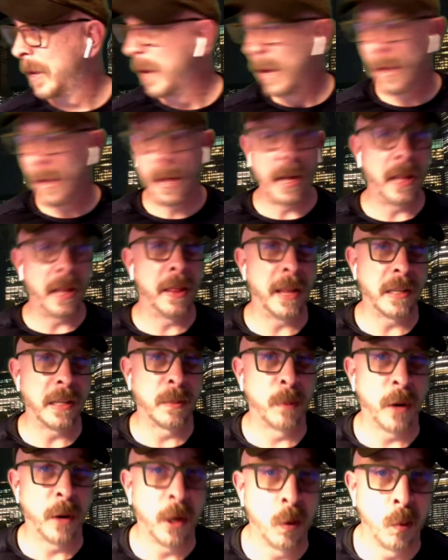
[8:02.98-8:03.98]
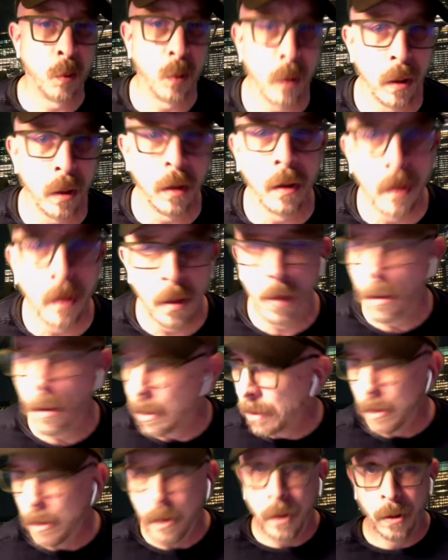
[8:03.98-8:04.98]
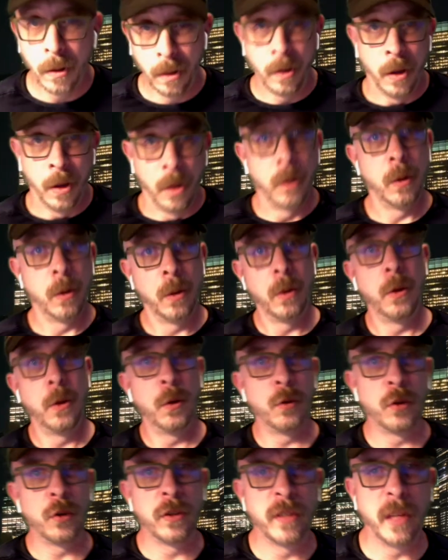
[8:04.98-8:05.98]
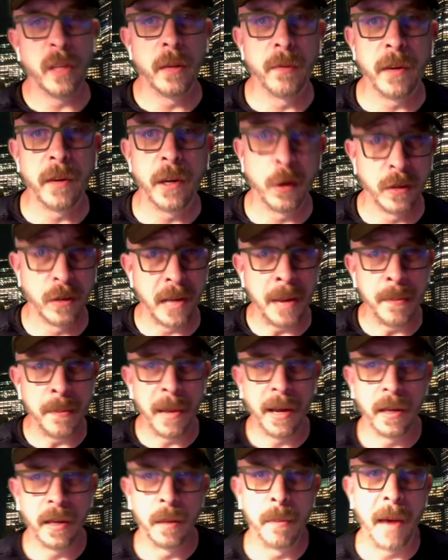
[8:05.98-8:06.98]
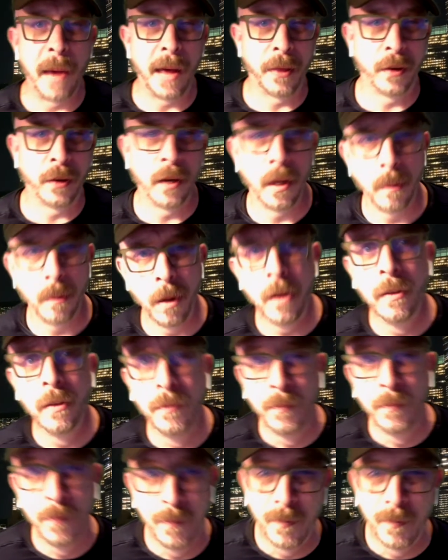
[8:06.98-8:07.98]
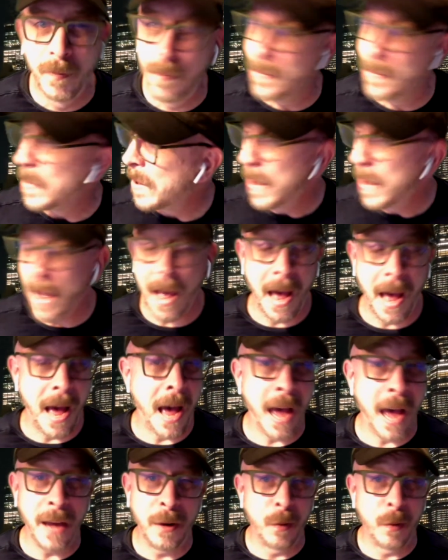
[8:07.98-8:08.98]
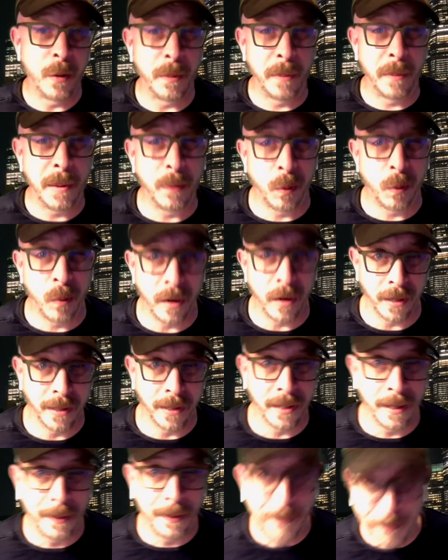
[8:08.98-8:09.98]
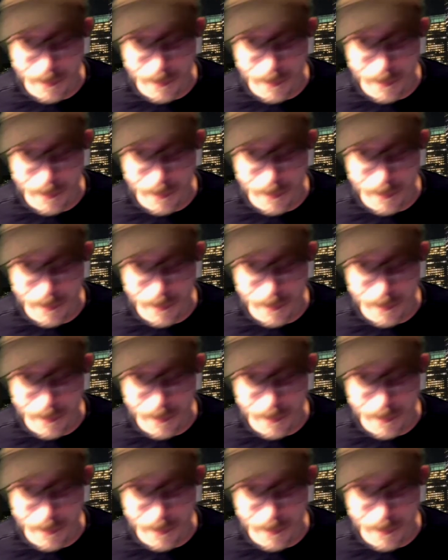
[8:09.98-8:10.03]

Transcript: That's pretty cool. You should see the videos I make in the bathtub. I know what people want to see.